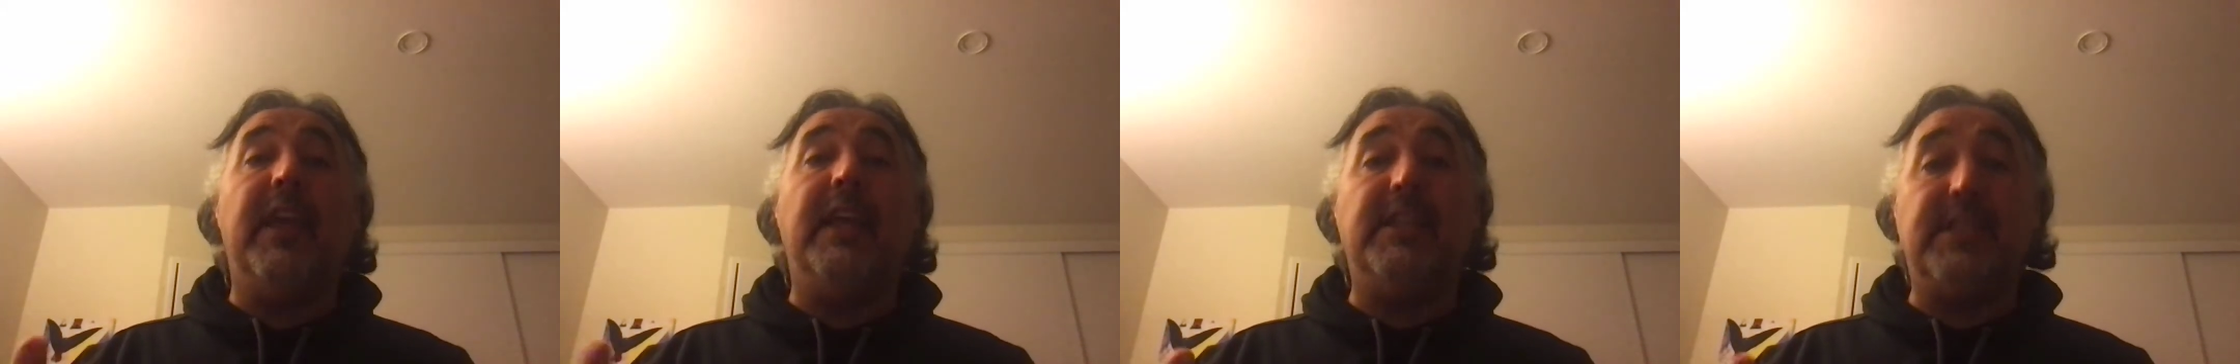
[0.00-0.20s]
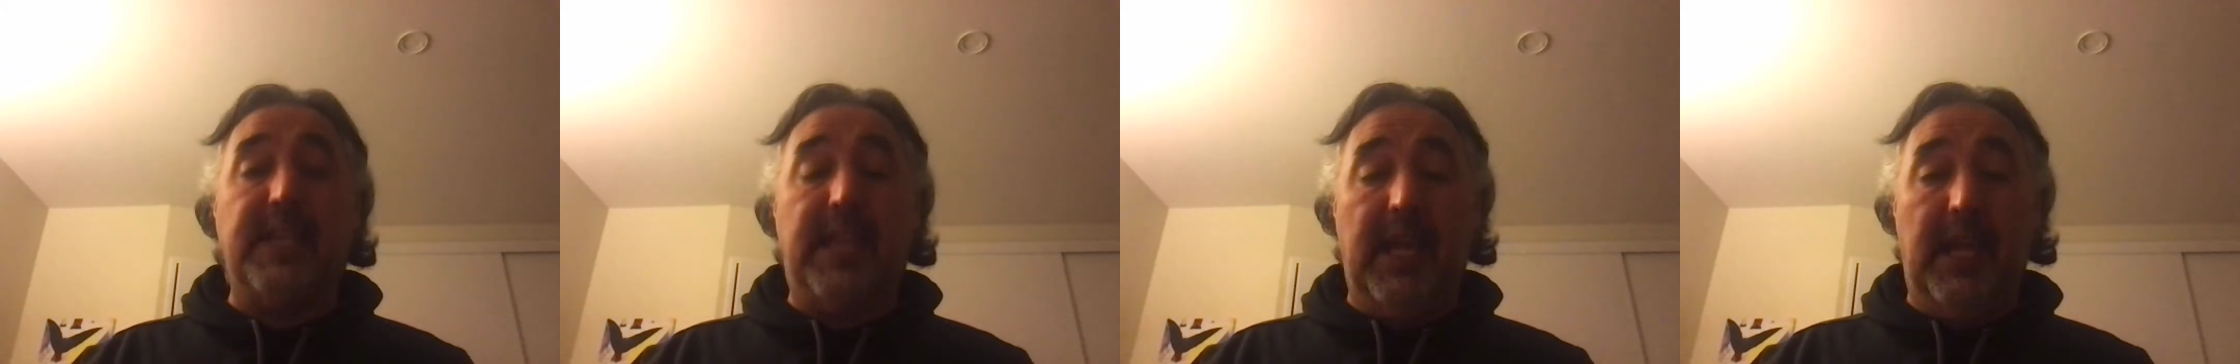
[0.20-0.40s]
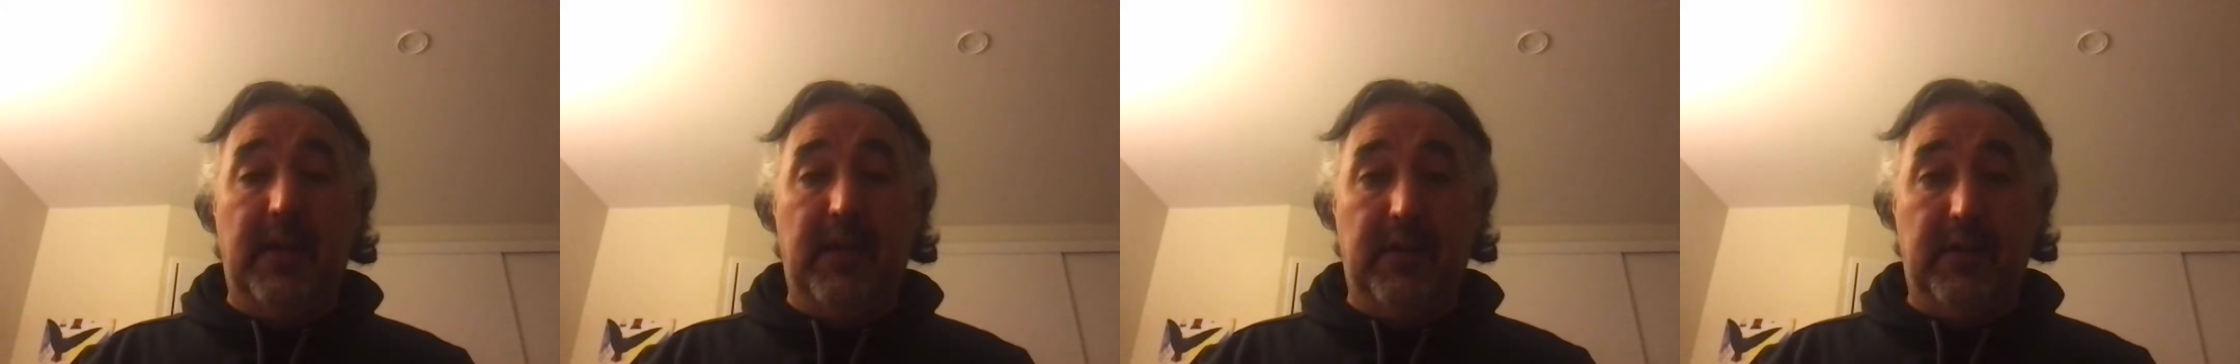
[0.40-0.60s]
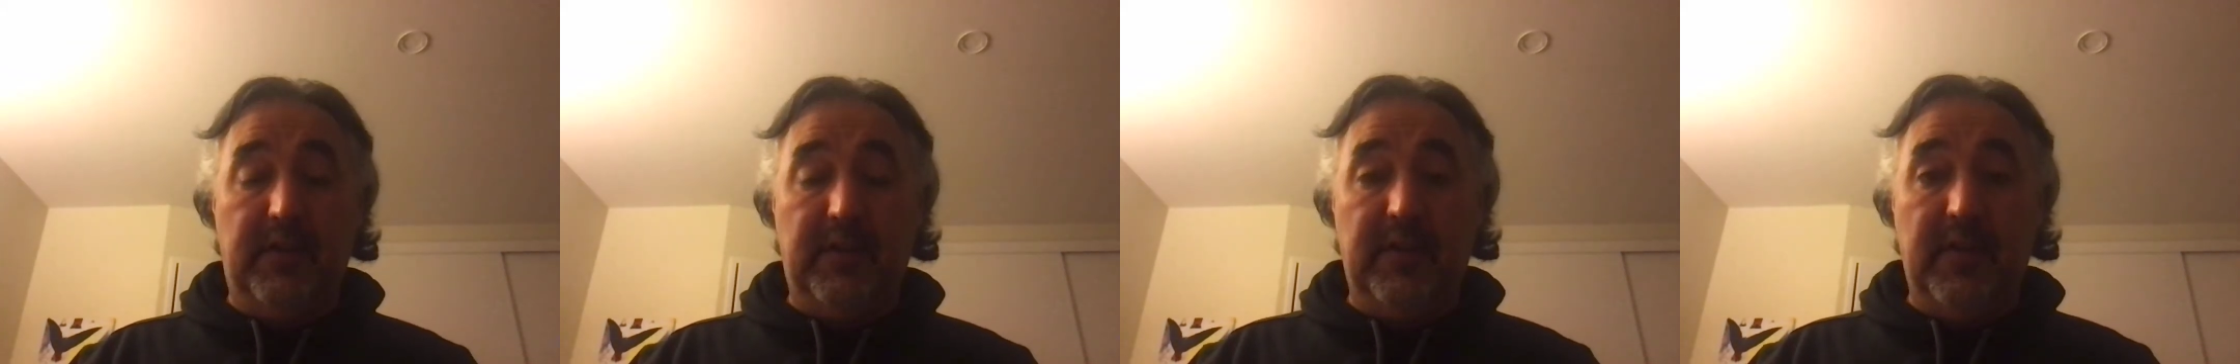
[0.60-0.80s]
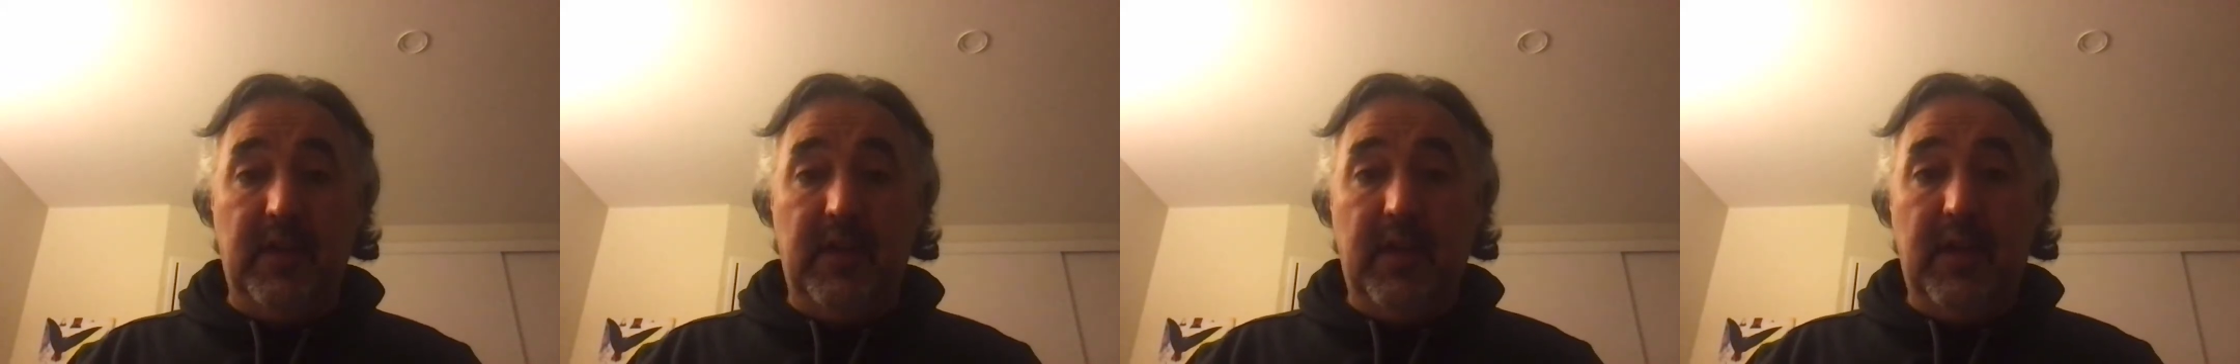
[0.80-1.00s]

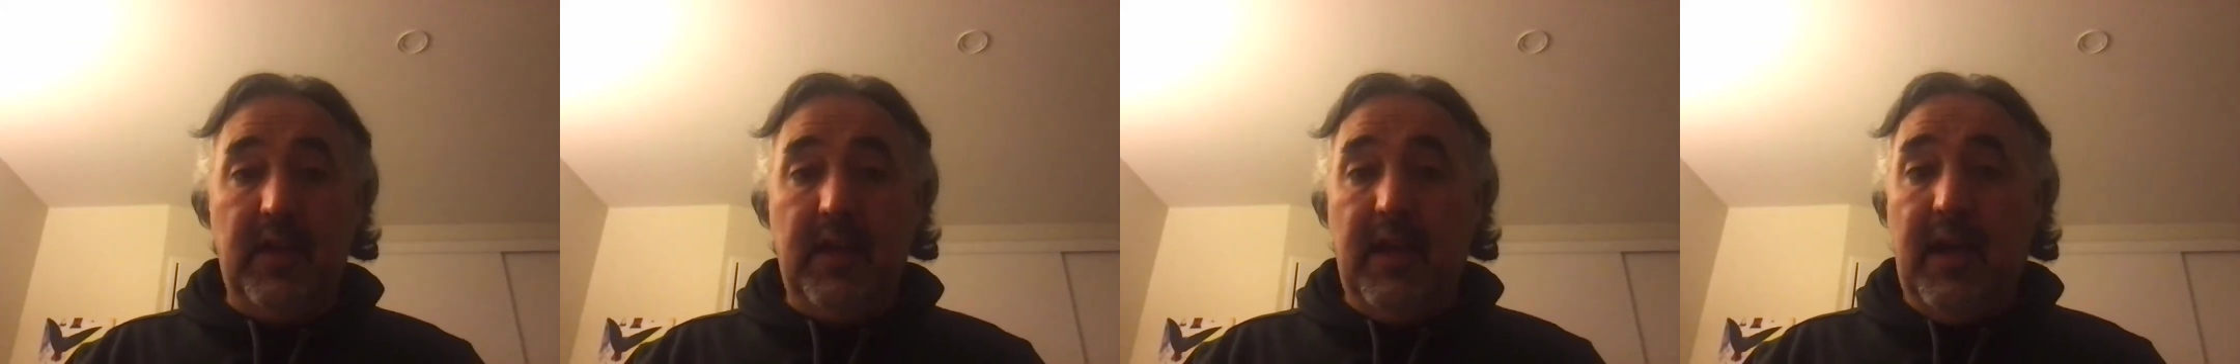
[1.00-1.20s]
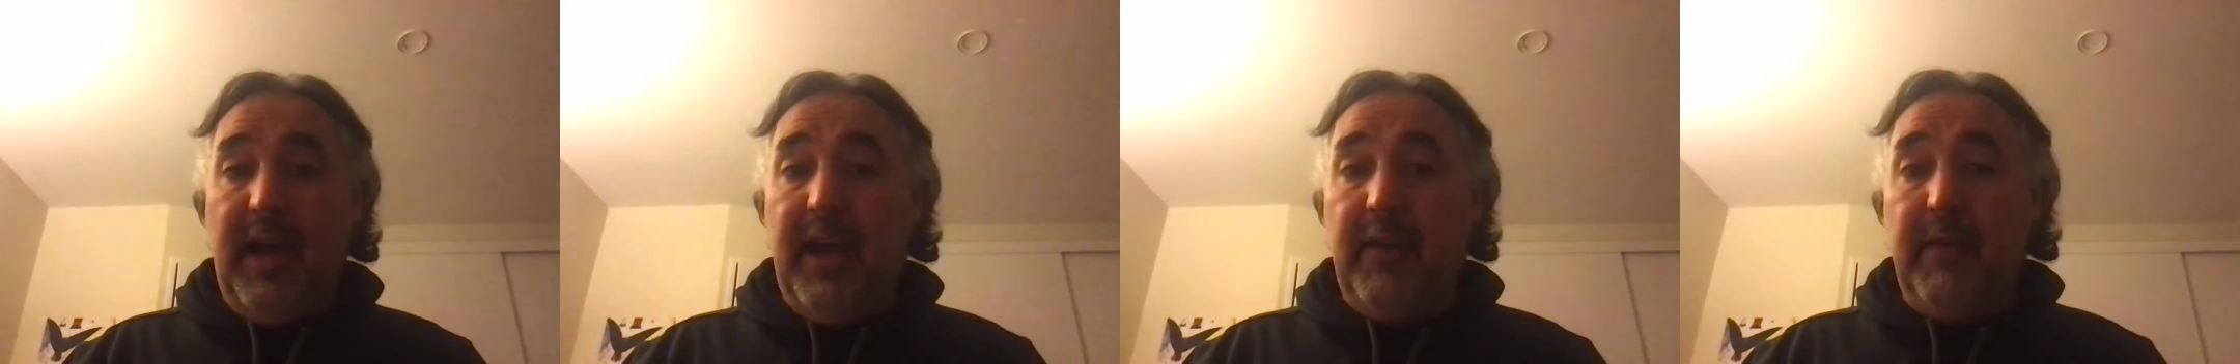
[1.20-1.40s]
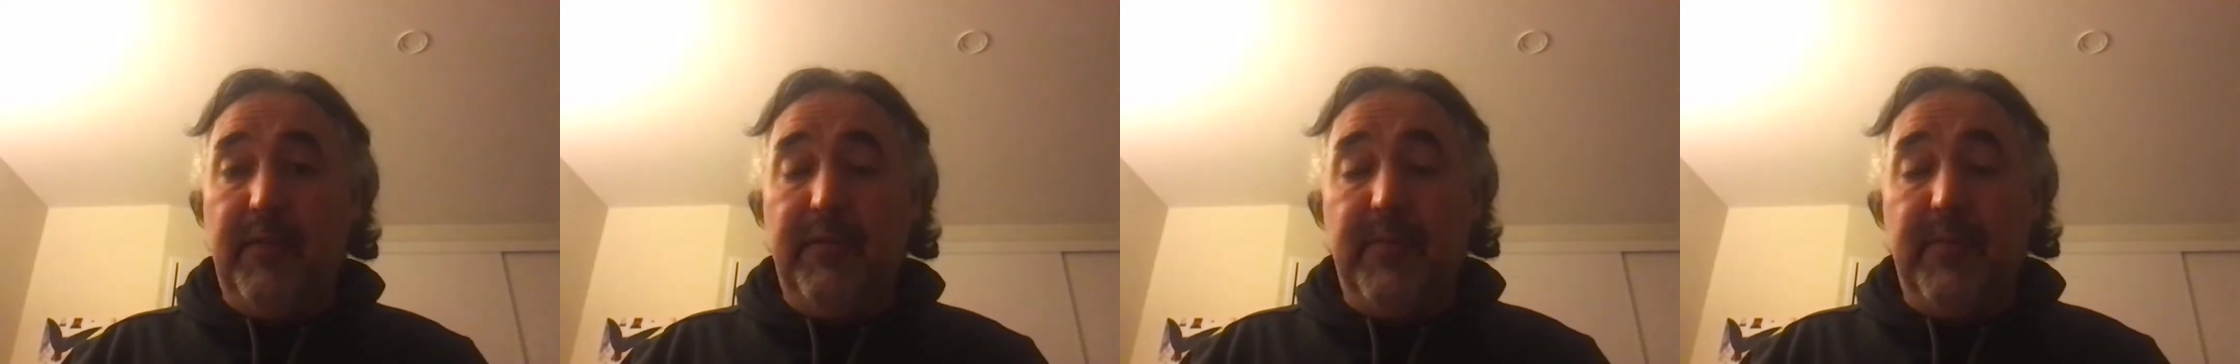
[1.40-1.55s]
educators. I've